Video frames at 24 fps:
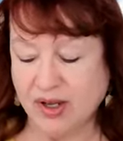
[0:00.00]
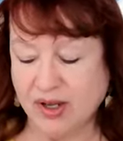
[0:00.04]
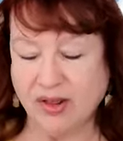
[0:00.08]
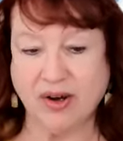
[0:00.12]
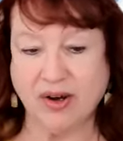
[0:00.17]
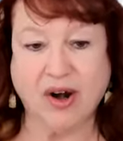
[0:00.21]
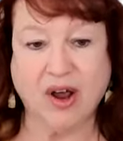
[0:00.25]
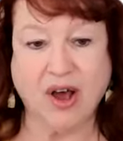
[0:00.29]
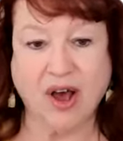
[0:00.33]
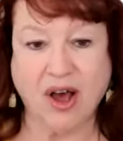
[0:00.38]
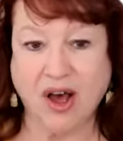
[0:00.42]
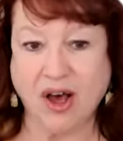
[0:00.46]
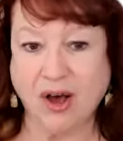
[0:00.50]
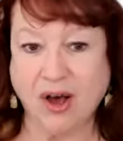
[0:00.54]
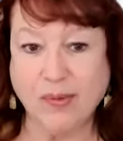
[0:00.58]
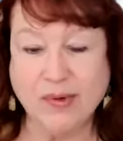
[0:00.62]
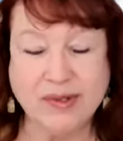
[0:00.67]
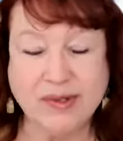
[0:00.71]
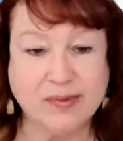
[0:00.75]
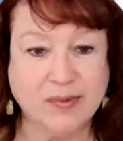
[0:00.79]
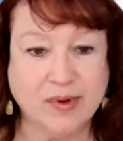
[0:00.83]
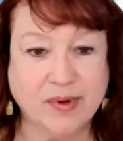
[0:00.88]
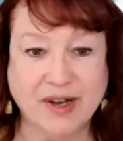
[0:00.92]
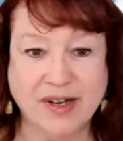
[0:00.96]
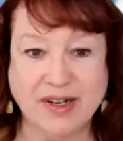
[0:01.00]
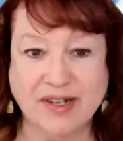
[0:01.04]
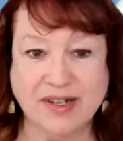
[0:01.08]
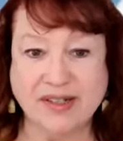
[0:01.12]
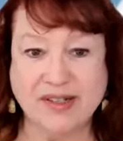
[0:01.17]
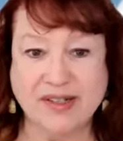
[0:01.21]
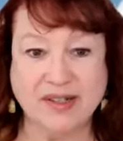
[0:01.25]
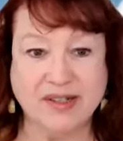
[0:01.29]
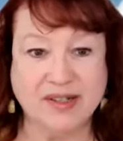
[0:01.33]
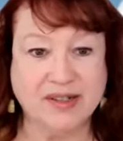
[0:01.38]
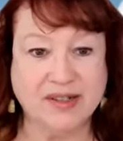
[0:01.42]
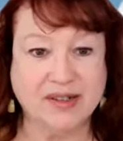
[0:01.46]
They're always wanting
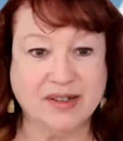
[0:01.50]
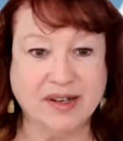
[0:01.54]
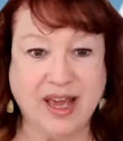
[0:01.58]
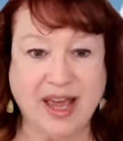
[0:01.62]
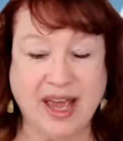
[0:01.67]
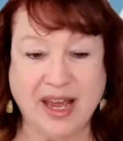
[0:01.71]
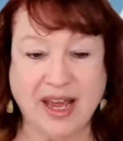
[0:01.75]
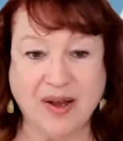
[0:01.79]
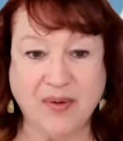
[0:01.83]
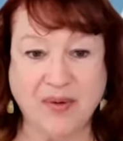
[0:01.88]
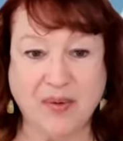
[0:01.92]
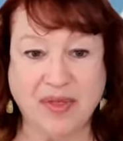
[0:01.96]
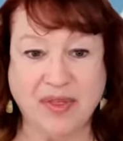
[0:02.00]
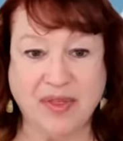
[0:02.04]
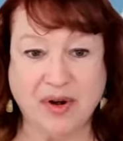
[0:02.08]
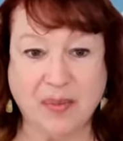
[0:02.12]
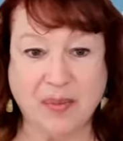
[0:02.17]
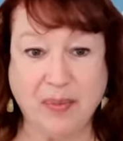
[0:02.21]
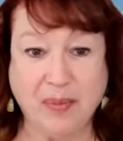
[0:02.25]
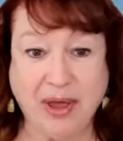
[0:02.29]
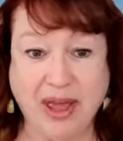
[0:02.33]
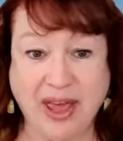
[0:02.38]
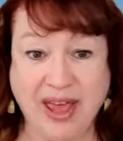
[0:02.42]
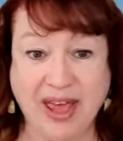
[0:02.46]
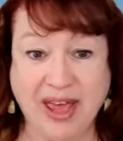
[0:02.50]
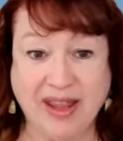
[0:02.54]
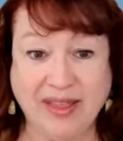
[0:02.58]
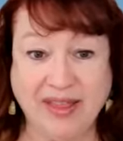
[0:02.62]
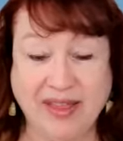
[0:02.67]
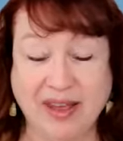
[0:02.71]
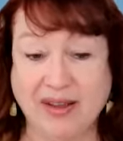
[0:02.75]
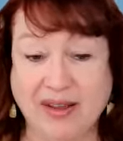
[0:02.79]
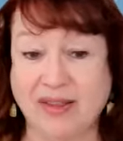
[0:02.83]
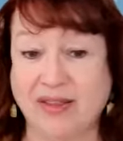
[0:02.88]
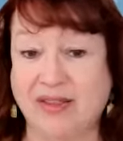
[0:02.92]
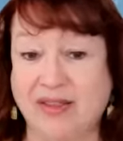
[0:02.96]
to hang with their
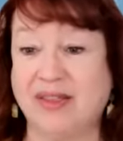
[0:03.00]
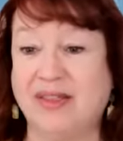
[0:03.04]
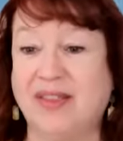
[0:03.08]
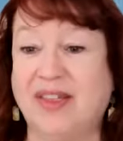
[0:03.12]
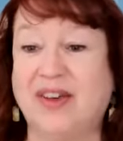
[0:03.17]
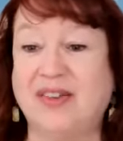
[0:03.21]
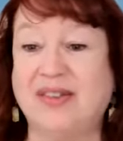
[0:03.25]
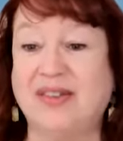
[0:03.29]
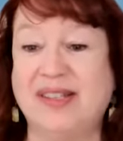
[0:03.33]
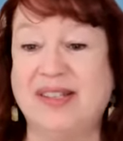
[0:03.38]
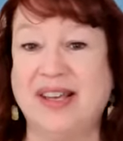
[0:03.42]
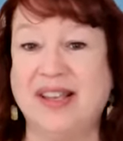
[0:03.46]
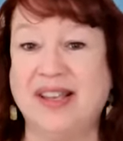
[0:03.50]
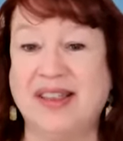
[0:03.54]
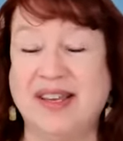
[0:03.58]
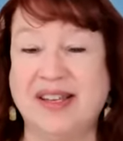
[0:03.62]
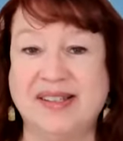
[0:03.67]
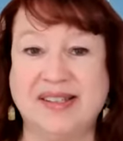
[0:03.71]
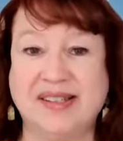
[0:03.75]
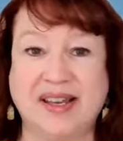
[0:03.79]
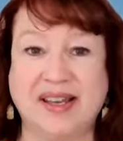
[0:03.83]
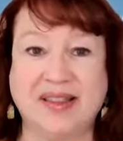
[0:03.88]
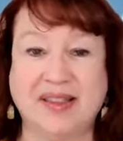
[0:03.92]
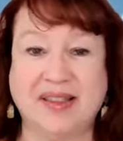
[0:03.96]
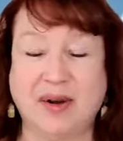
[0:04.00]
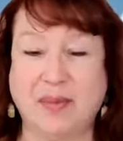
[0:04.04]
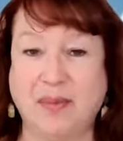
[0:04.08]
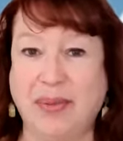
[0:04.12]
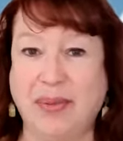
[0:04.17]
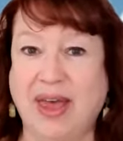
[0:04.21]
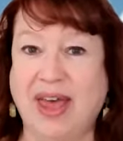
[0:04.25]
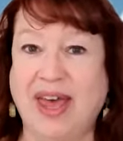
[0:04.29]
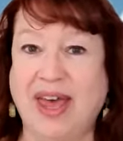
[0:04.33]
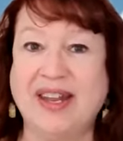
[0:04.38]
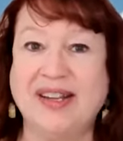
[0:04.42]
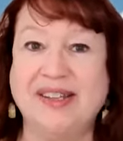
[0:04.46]
pet. They'll say things like their
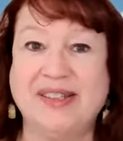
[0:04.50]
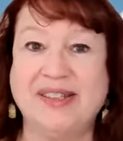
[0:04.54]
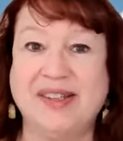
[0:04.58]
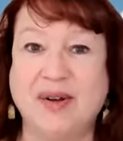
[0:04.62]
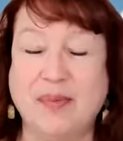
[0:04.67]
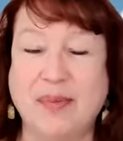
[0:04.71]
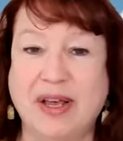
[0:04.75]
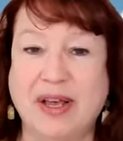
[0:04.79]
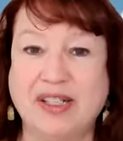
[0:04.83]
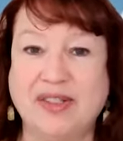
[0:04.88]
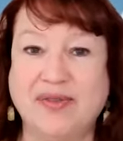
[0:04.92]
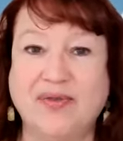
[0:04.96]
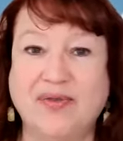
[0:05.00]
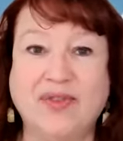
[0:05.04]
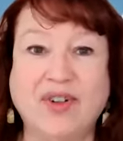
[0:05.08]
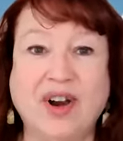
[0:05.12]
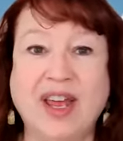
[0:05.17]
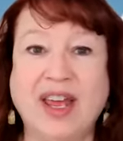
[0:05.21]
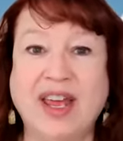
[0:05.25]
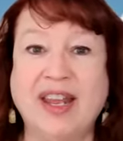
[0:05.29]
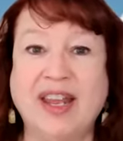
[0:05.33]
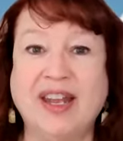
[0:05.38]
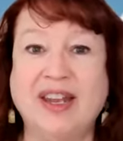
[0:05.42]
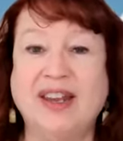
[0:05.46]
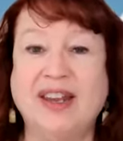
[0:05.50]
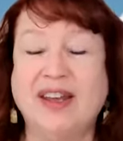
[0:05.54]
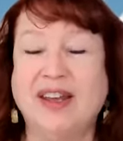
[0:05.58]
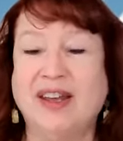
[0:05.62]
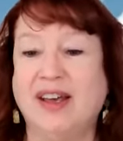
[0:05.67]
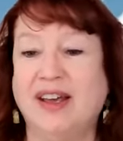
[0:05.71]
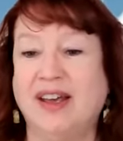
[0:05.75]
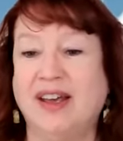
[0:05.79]
pet is their best friend,